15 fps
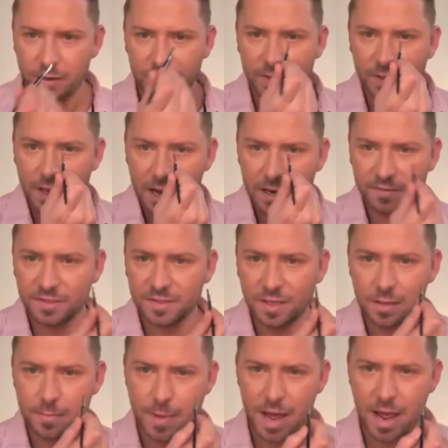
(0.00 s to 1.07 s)
You can kind of
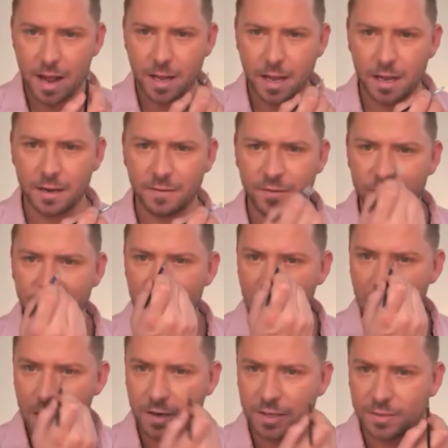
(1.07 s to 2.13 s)
see the bag, kind of the
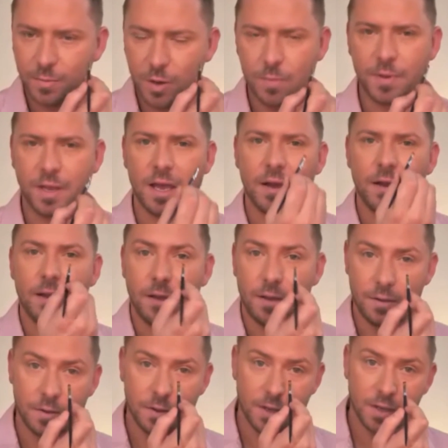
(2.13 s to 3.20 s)
darkness popping out at
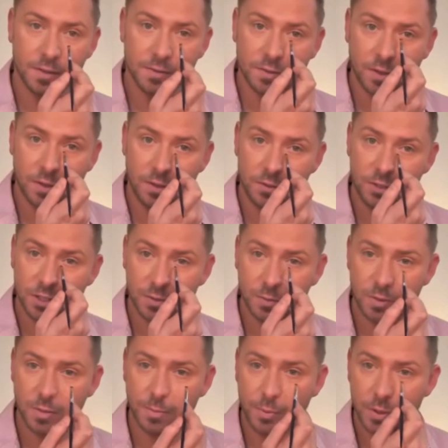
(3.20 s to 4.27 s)
you. So you
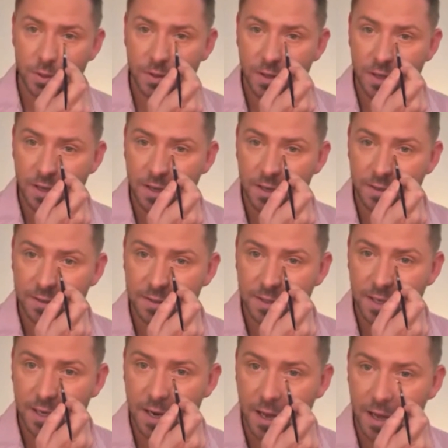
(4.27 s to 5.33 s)
just want to put the
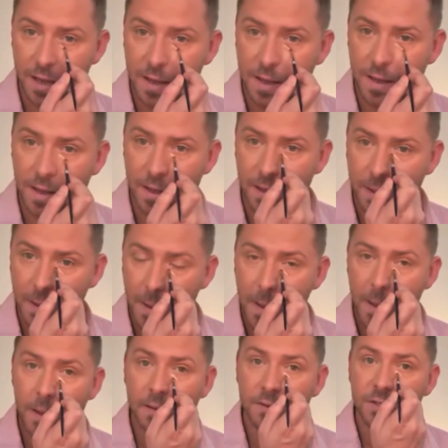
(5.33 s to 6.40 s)
concealer
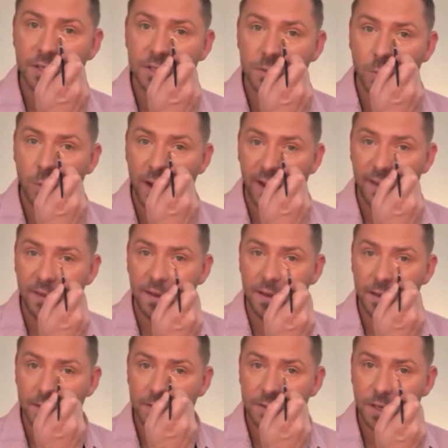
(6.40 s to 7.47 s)
just where
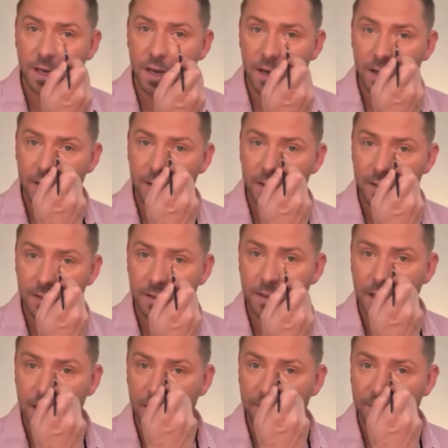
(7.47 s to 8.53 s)
the dark
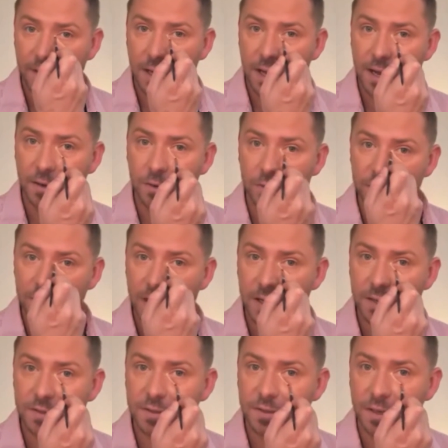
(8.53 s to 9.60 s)
kind of line or
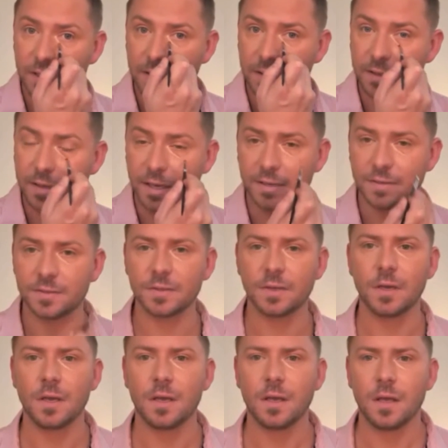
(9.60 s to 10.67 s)
dark circle is.
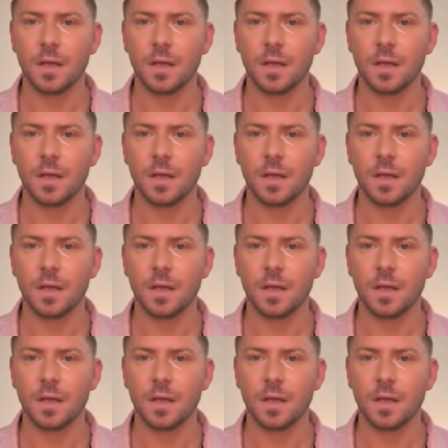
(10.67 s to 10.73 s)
